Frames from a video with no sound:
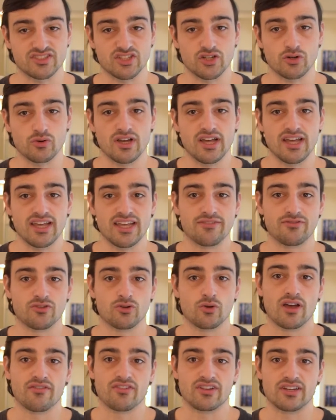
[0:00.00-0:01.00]
So if
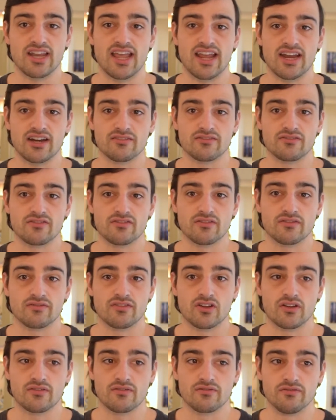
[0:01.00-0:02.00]
you have a negative
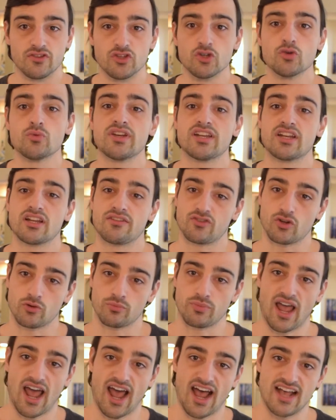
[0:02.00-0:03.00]
viewing of your
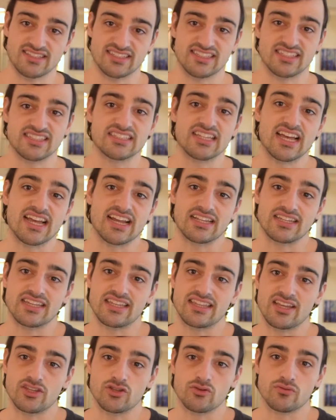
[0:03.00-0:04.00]
past, it's
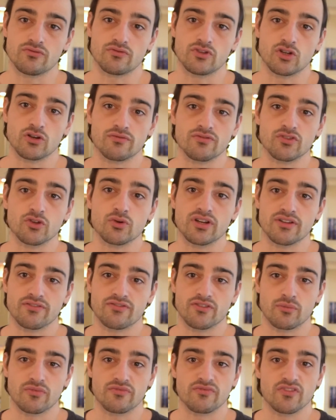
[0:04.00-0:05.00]
likely that you're viewing it
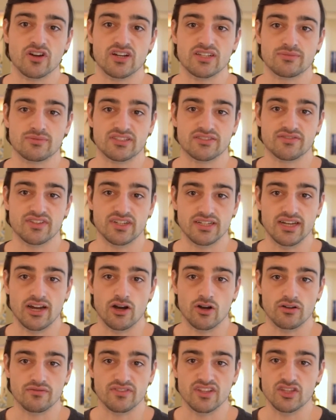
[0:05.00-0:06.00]
from a very specific
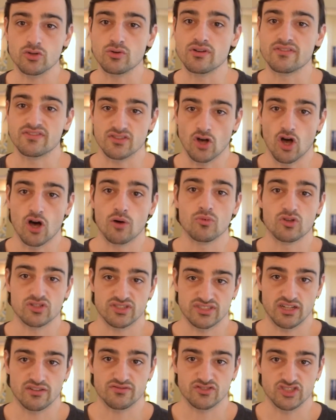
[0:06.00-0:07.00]
narrative that you have
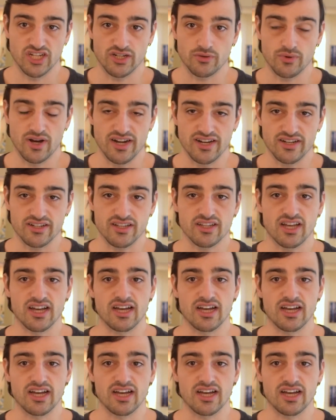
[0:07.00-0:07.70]
almost self-generated.